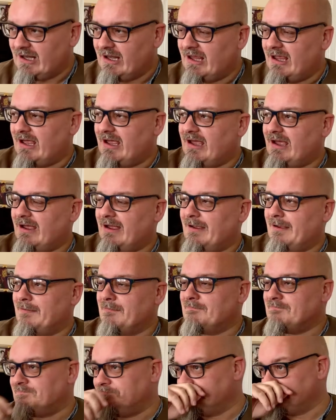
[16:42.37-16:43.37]

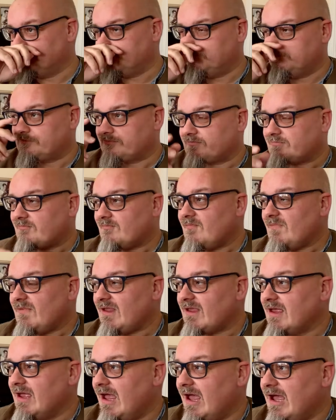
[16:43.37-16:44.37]
and
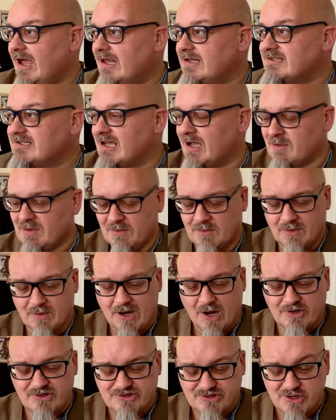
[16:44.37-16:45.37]

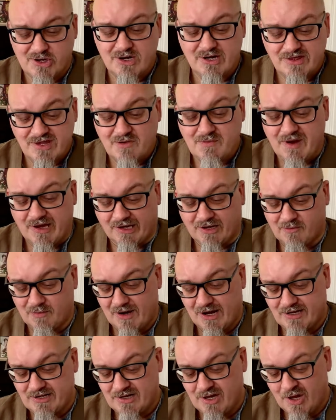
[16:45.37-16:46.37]
during the week
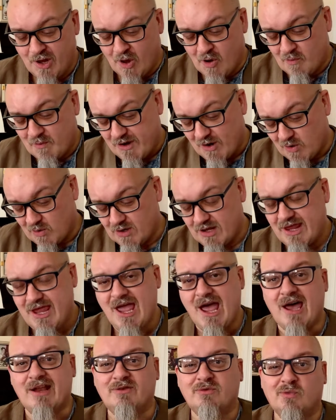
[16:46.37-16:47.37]
when we only
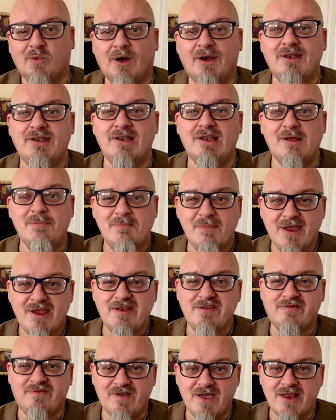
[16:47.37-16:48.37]
had one
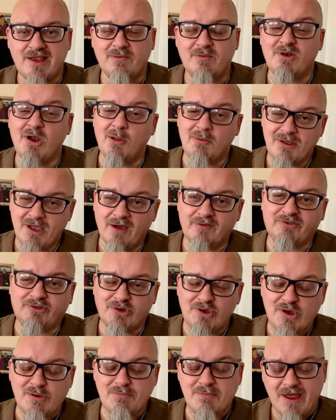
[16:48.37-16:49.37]
main ferry, we normally have
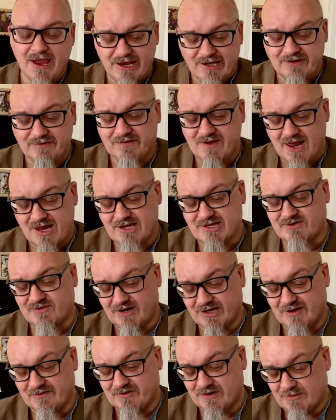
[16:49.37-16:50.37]
two main ferries
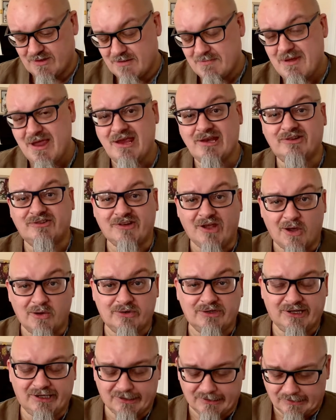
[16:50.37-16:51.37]
running from the main
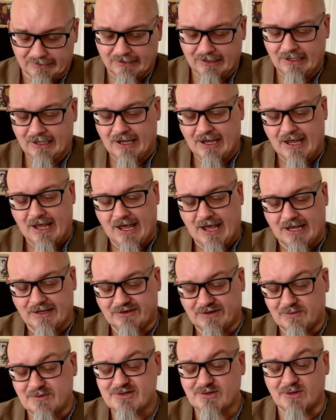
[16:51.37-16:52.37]
town here, and
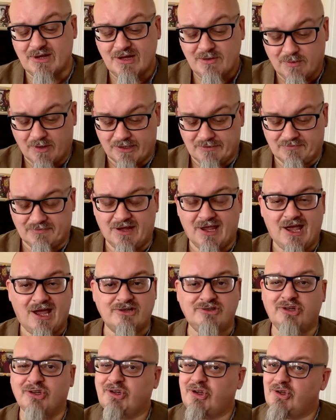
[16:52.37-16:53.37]
there was only one,
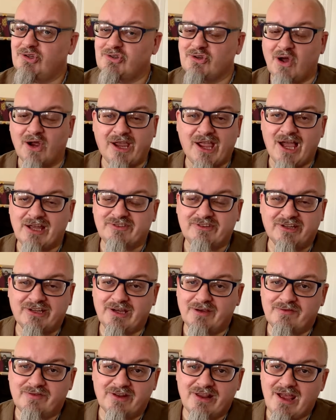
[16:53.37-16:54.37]
and you could not get a
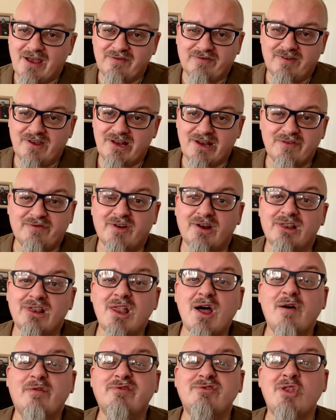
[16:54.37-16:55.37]
ticket for that ferry for
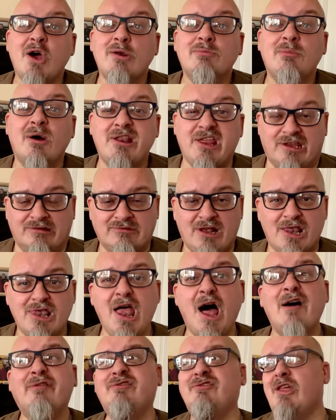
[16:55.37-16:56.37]
love nor money.
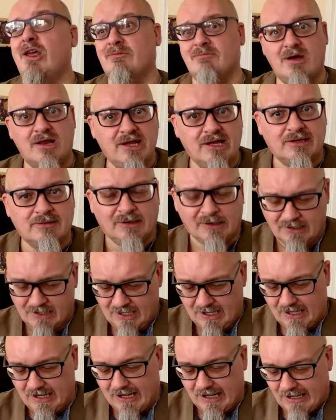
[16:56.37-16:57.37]
Love nor money.
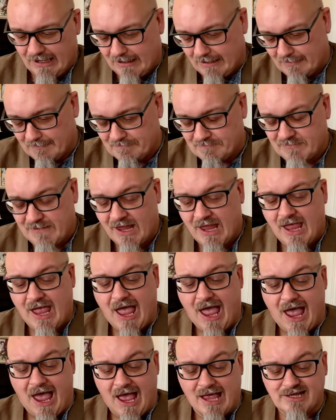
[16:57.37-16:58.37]

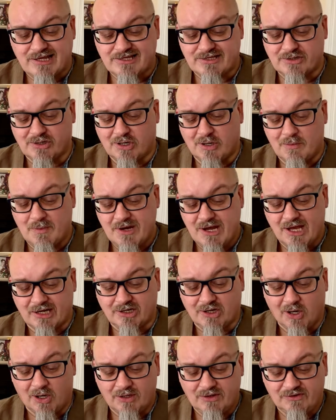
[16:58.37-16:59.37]
And so we had
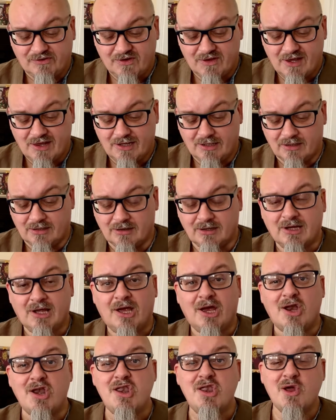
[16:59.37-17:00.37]
gone to the little
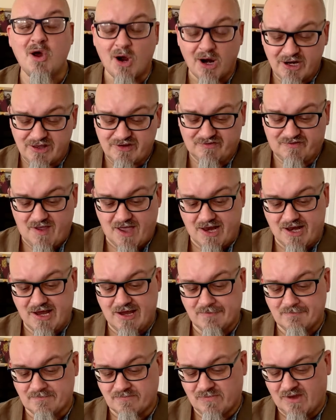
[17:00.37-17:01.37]
North
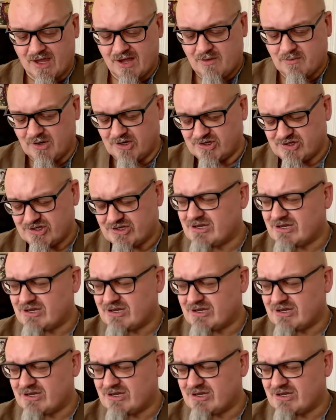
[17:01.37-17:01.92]
Ferry, which